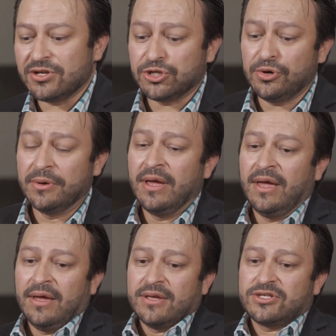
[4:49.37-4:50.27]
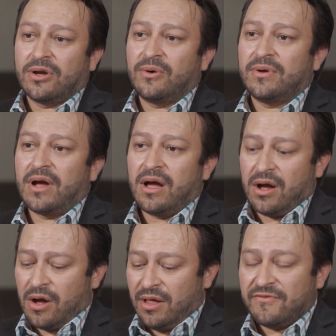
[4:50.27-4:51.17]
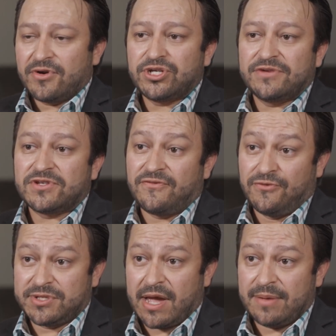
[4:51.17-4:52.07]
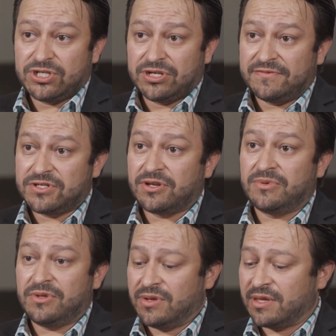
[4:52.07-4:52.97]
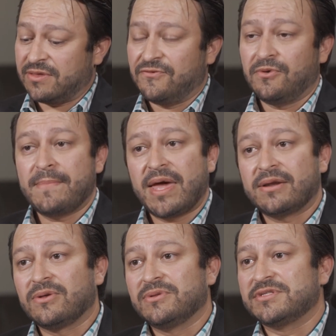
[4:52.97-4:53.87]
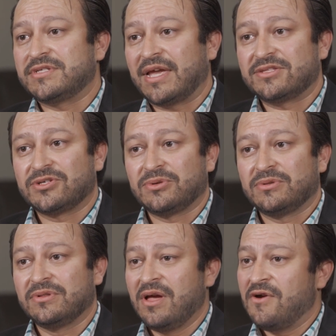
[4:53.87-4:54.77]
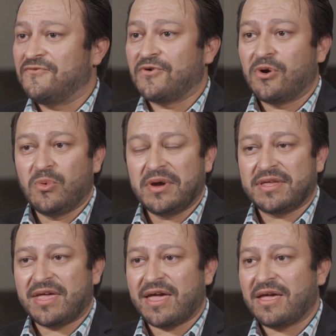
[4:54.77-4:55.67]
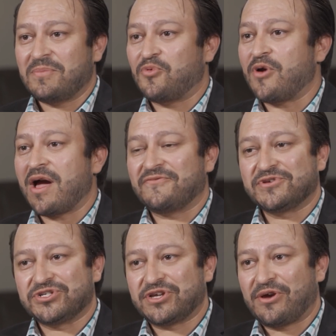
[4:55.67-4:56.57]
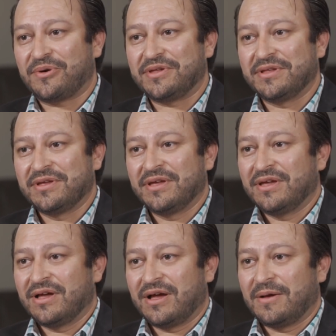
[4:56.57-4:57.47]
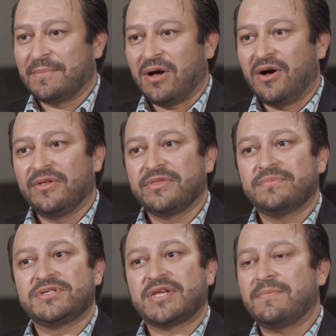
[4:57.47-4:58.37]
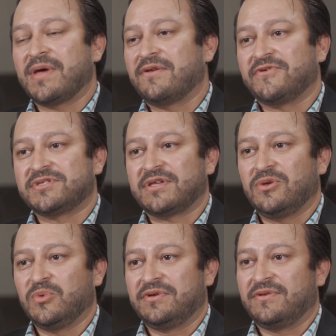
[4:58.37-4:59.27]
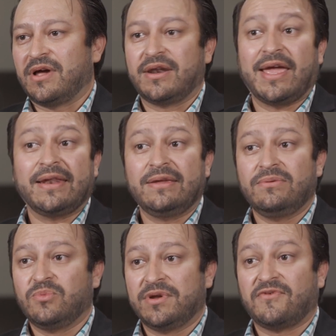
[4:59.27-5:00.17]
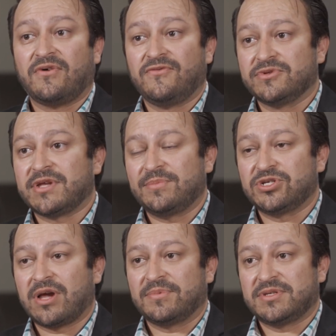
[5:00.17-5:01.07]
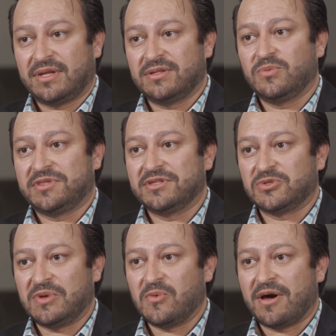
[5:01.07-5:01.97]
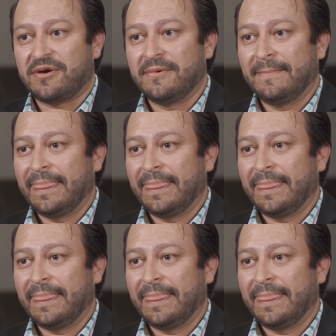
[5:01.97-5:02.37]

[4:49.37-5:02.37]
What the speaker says: Sure. So all of our shifts are full-time shifts. So you get the full medical, dental, 401k, profit sharing, all the same benefits that you would on any one of our full-time jobs within Sweetwater.